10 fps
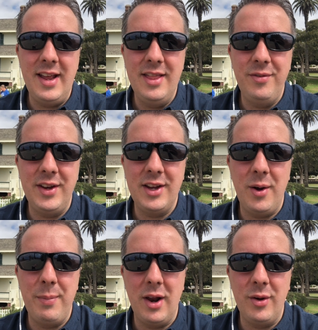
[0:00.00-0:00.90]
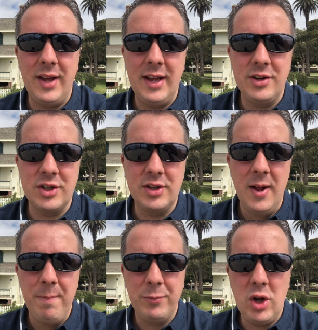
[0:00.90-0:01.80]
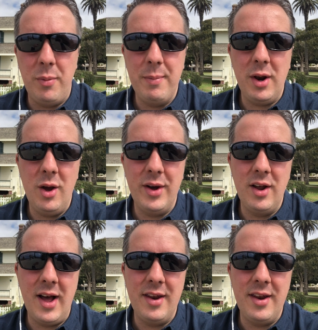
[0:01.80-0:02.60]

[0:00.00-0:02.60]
in the video below here, just comment below and,